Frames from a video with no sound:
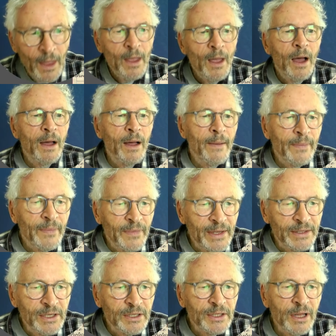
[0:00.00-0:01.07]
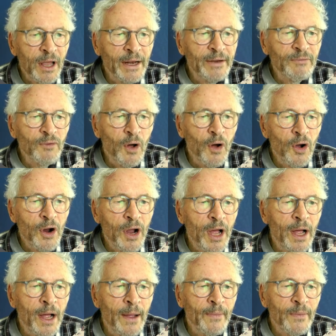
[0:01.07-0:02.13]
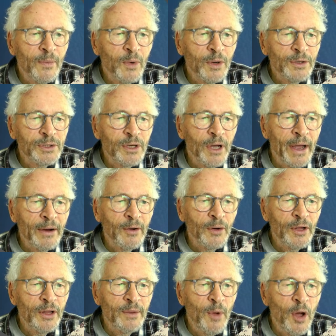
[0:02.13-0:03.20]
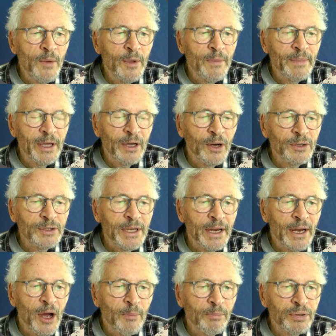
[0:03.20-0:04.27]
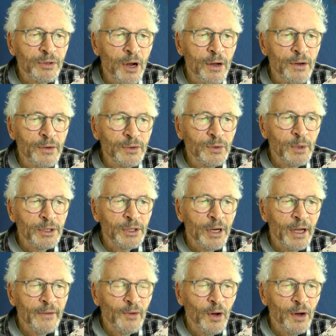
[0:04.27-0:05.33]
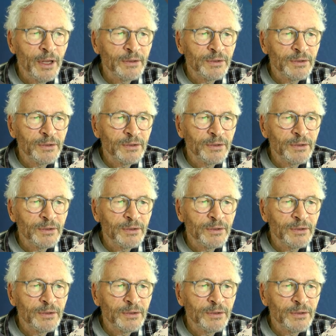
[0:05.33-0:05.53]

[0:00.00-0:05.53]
this is slightly wrong, what's going on at the moment, because in our prose, which I've got